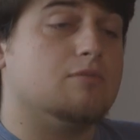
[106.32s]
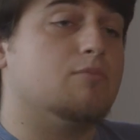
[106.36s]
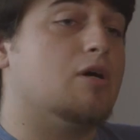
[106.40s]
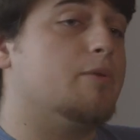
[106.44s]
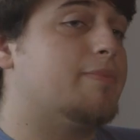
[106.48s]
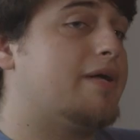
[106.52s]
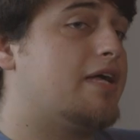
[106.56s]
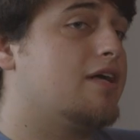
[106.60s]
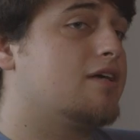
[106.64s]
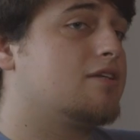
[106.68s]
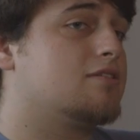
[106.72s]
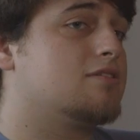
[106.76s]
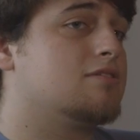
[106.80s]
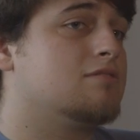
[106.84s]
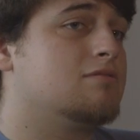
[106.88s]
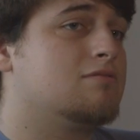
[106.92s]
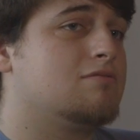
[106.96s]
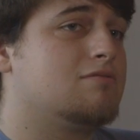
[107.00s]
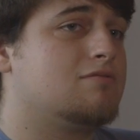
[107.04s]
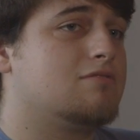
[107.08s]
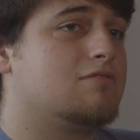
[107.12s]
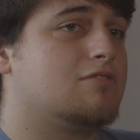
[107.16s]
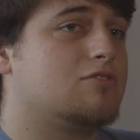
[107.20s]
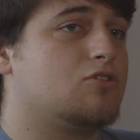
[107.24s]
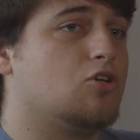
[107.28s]
up my bags,
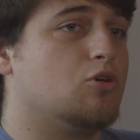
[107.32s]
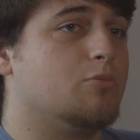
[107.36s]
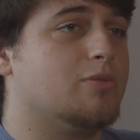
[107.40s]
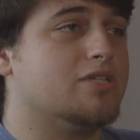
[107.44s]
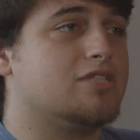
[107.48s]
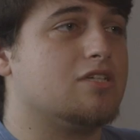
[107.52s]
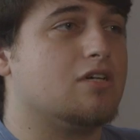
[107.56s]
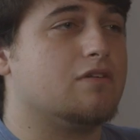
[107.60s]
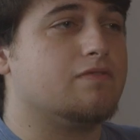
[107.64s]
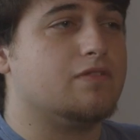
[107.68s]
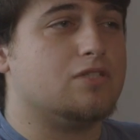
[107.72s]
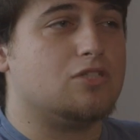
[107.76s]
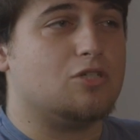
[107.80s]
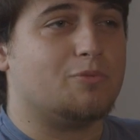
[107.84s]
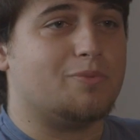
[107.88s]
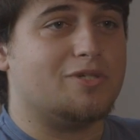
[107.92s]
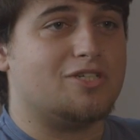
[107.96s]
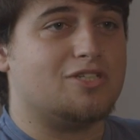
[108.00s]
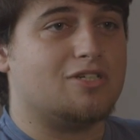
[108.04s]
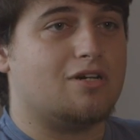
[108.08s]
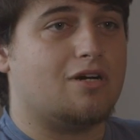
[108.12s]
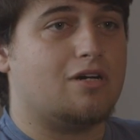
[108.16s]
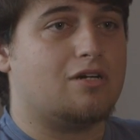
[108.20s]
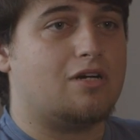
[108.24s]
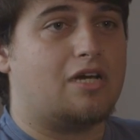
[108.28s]
got myself a job
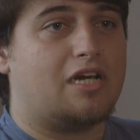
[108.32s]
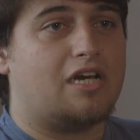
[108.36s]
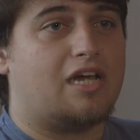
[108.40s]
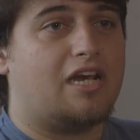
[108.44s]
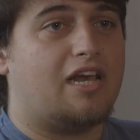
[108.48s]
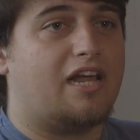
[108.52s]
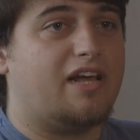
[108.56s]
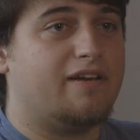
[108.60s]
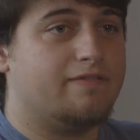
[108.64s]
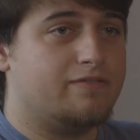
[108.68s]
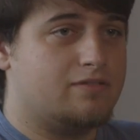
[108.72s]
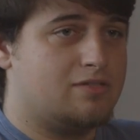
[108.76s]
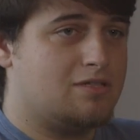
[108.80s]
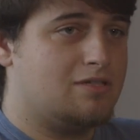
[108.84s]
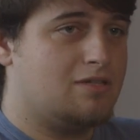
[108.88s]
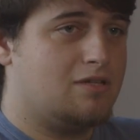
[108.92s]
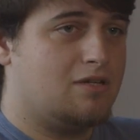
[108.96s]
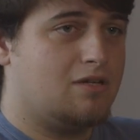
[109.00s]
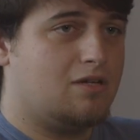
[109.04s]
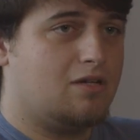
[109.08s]
in China, and I left.